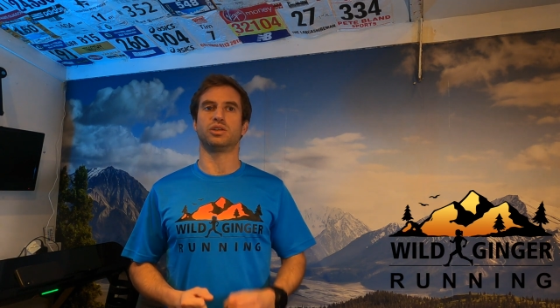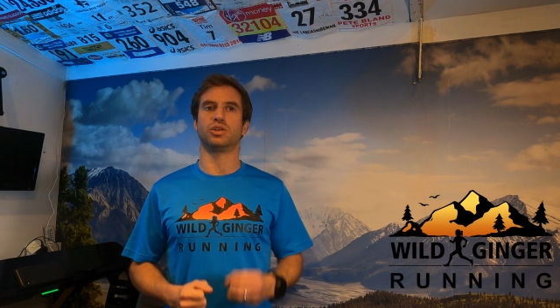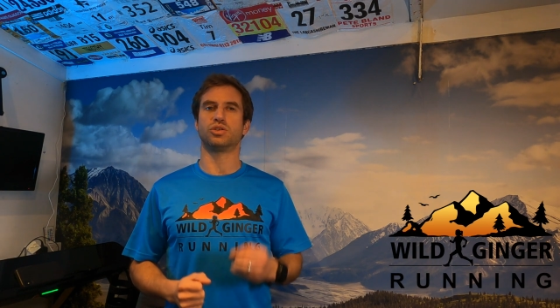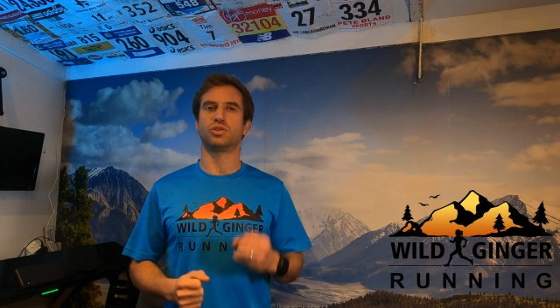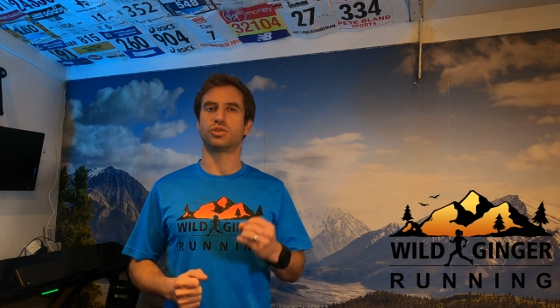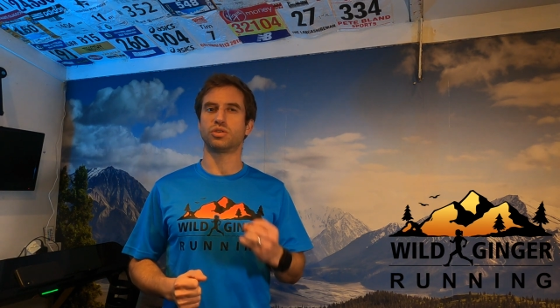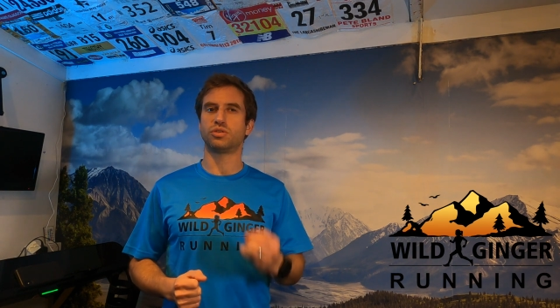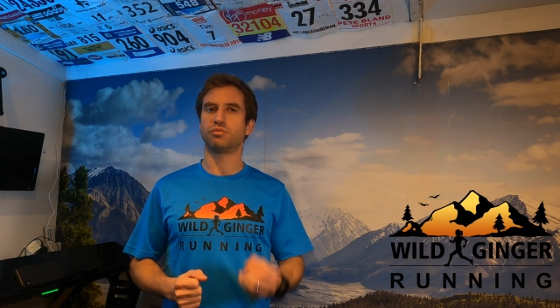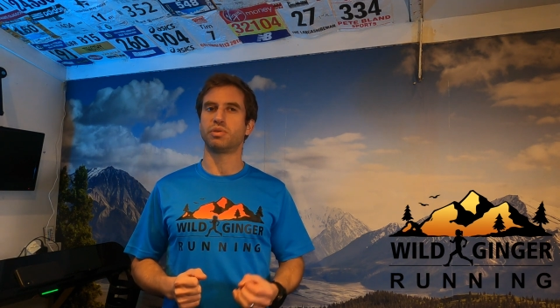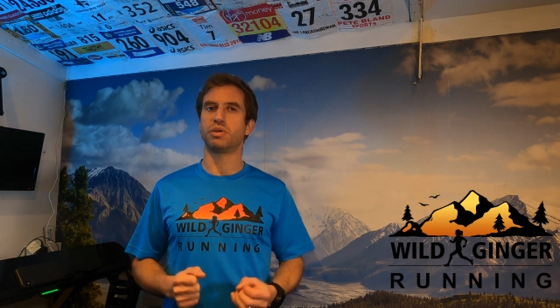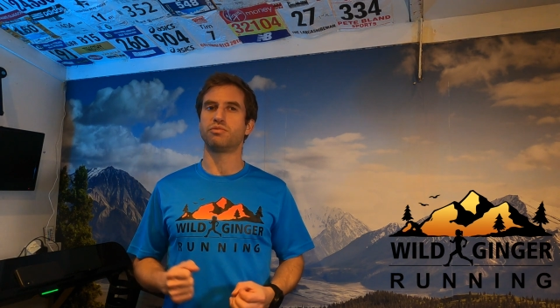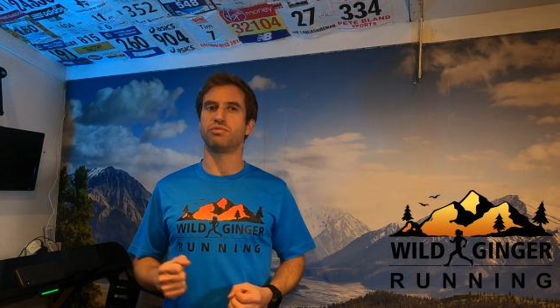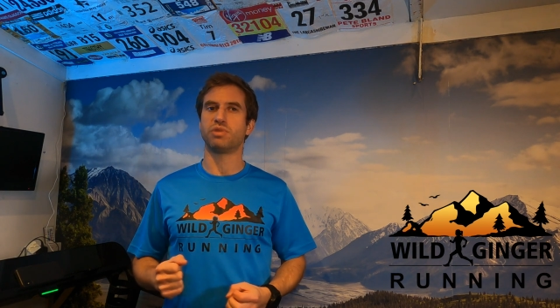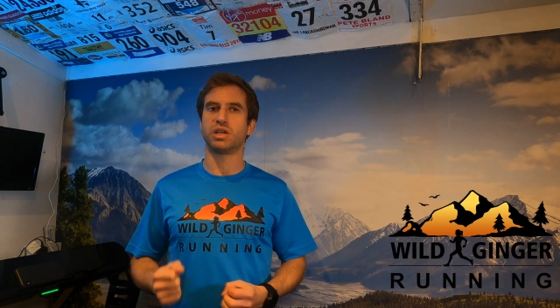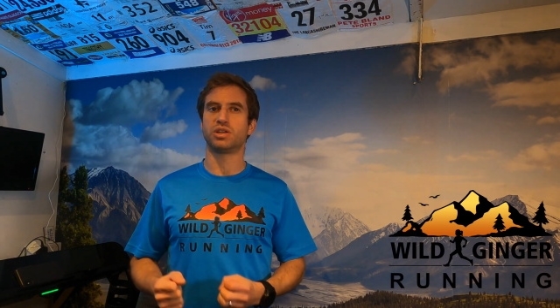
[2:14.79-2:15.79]
you shouldn't be
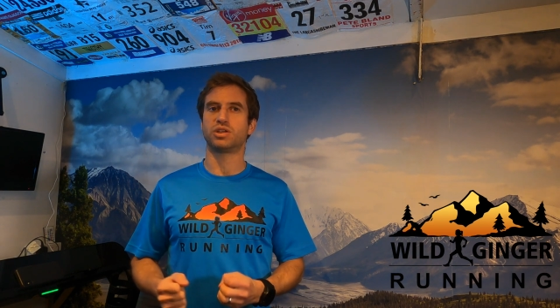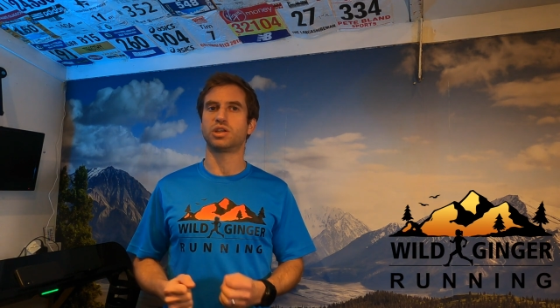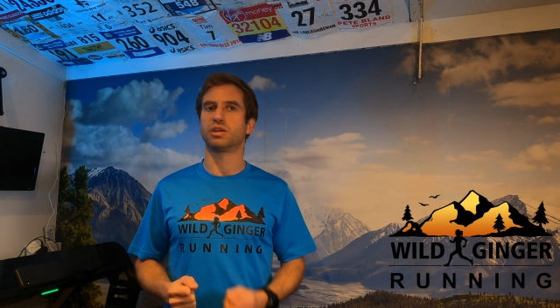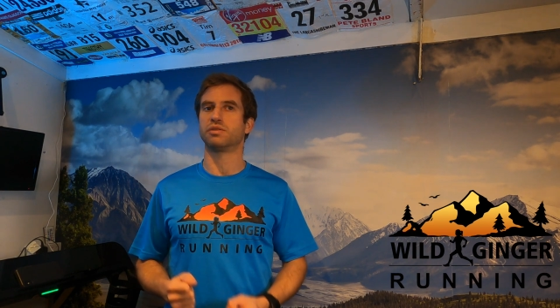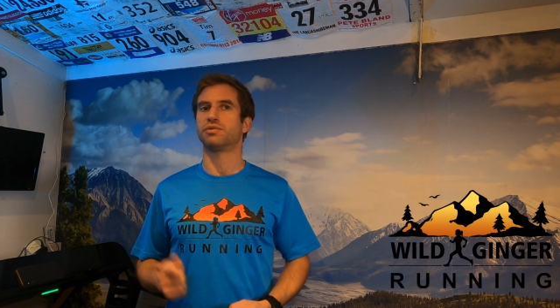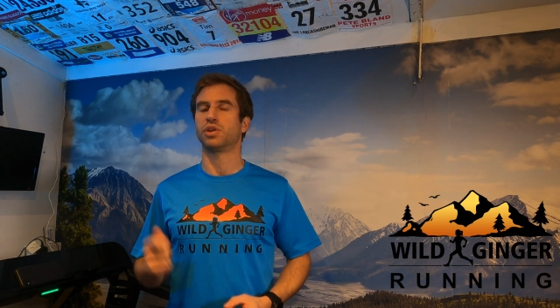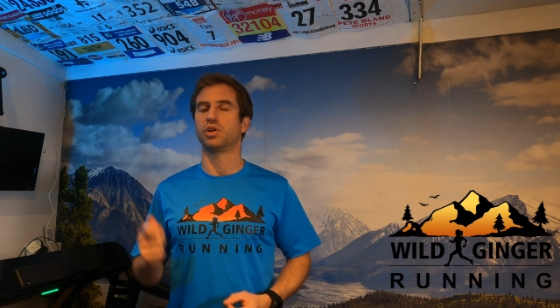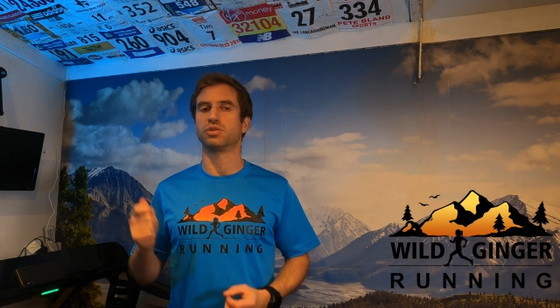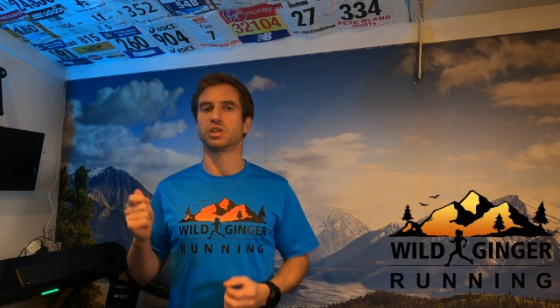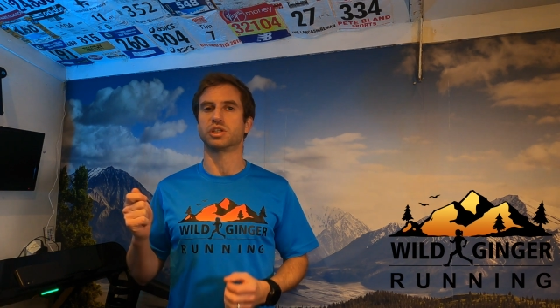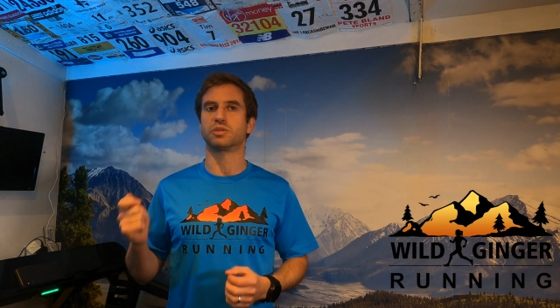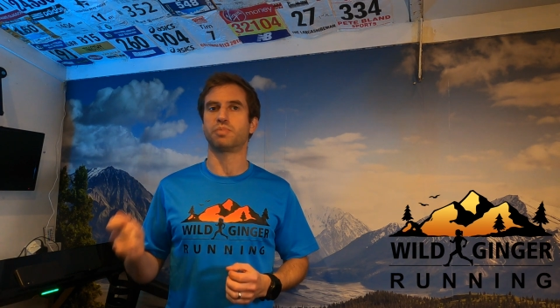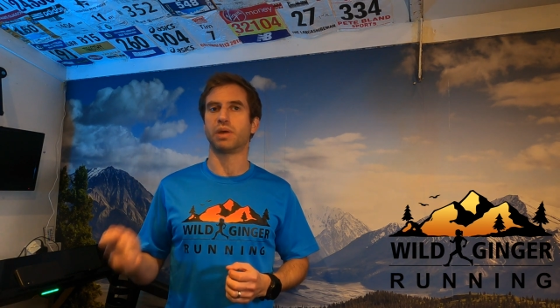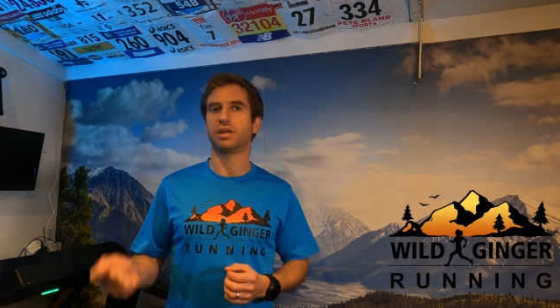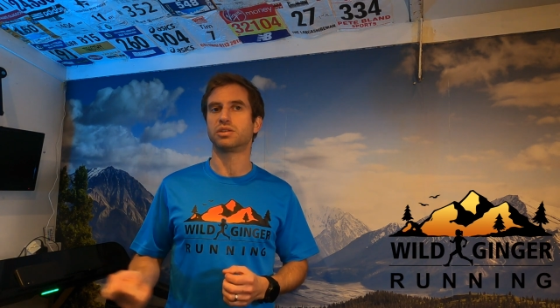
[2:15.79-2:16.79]
reaching for those
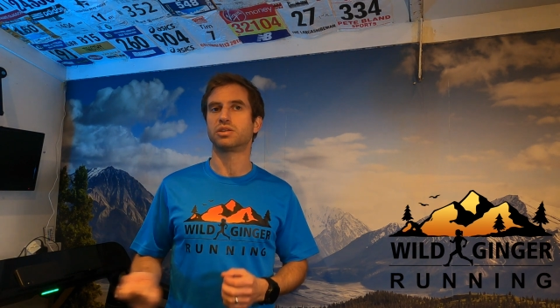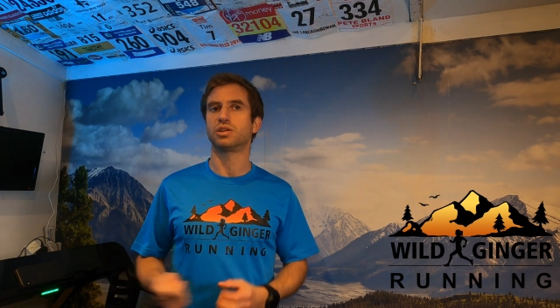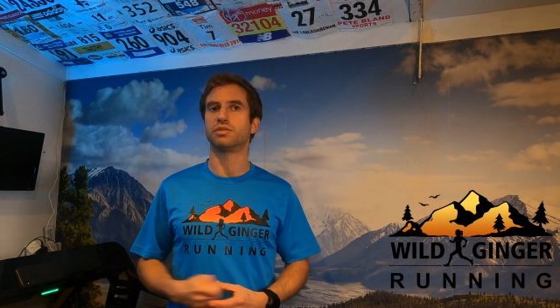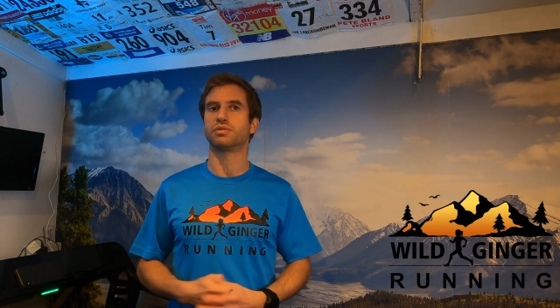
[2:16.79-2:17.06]
expensive